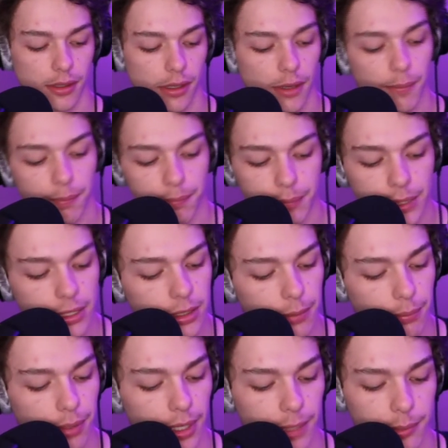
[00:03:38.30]
Peter
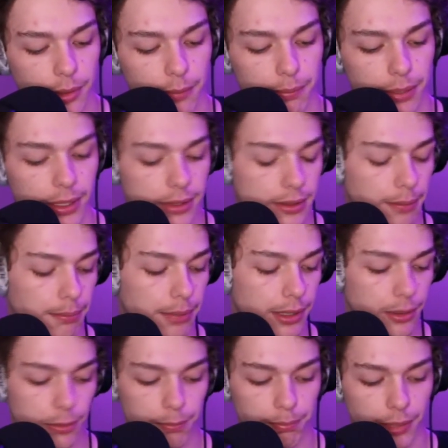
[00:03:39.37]
Piper picked a
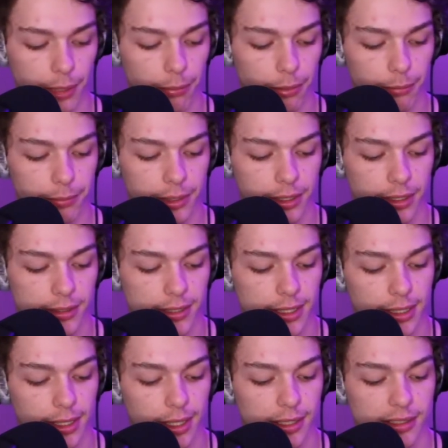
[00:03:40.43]
pickled pepper because he
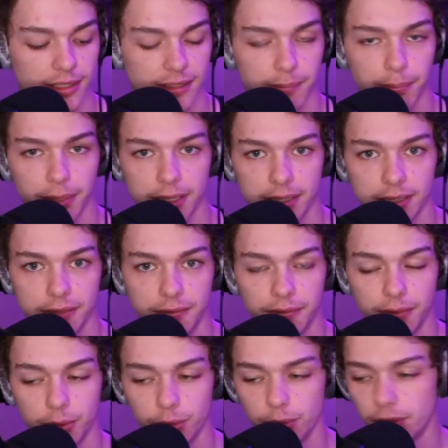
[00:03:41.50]
likes spicy food.